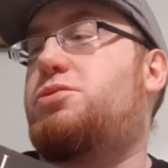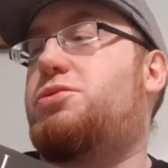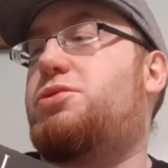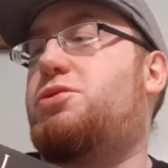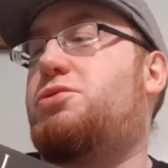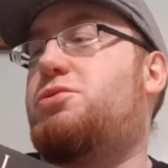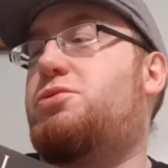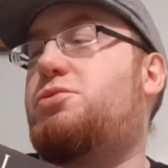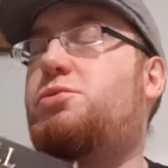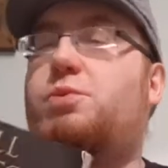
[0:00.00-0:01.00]

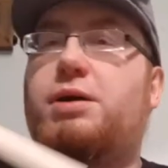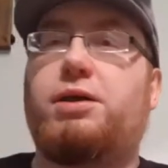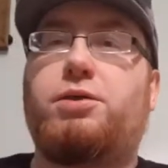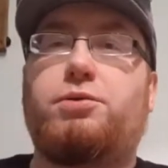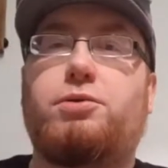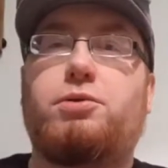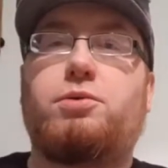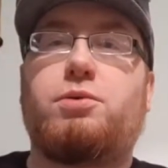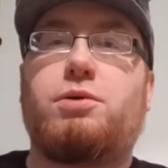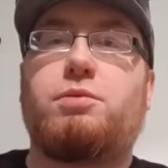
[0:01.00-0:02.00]
third of the way
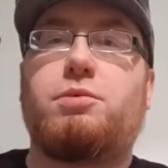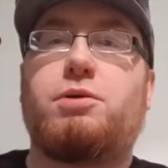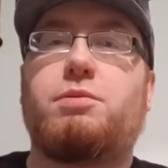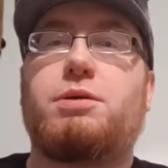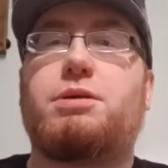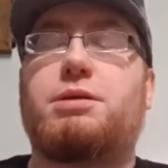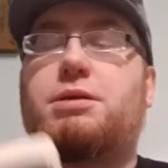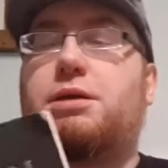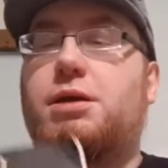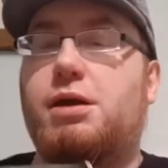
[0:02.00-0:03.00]
through at the moment,
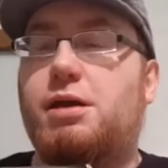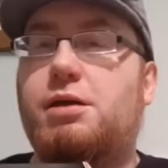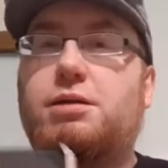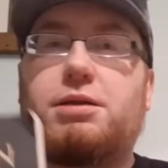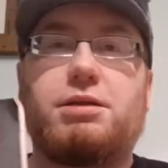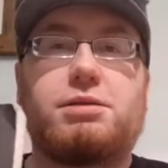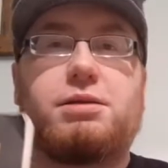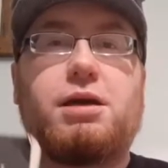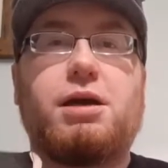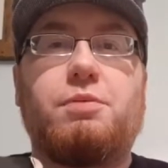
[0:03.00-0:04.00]
and it's
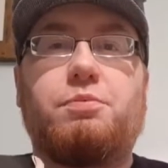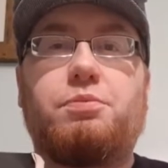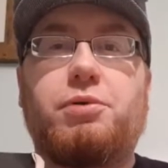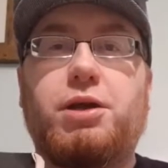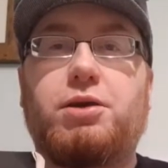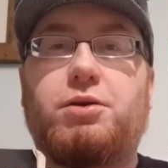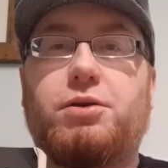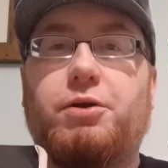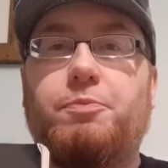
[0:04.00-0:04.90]
pretty good.